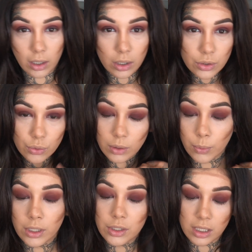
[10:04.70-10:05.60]
contour
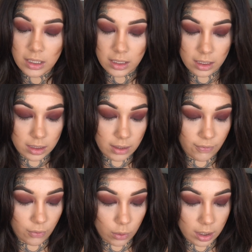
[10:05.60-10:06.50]
brush. This is a
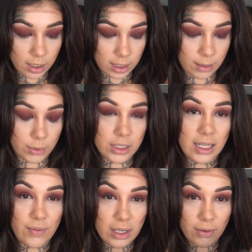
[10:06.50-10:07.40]
Sephora number
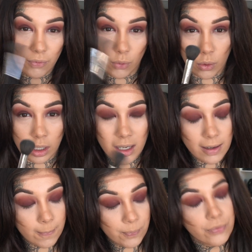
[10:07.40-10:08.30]
74.
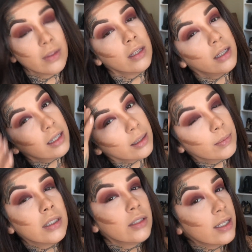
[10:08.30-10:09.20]
And I'm
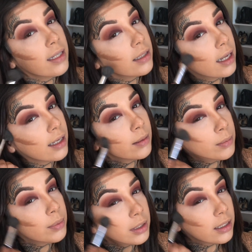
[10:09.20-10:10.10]
gonna take that
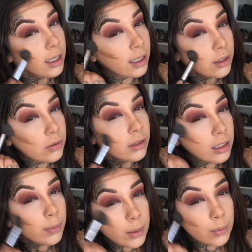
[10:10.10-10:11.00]
and blend it. I know a lot
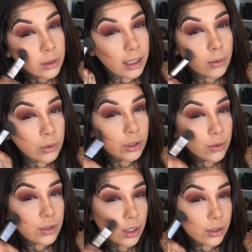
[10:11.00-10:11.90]
of people like will
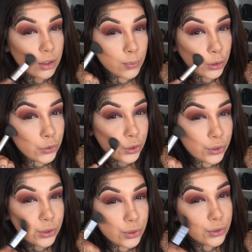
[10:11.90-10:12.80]
use their
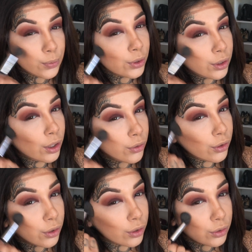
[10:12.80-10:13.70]
sponges to blend out their
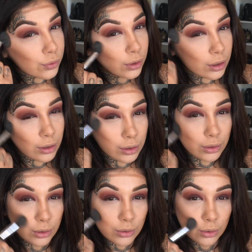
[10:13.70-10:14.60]
contour.
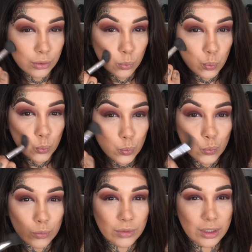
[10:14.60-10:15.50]

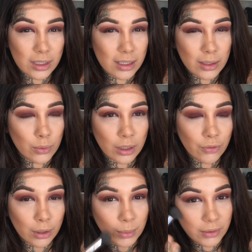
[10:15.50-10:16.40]
It just doesn't work
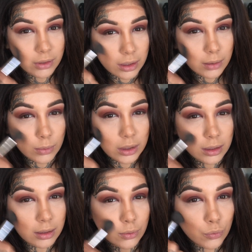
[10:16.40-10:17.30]
for me for some
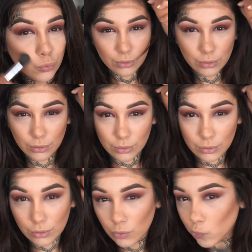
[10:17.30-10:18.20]
reason.
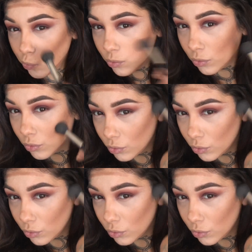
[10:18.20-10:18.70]
I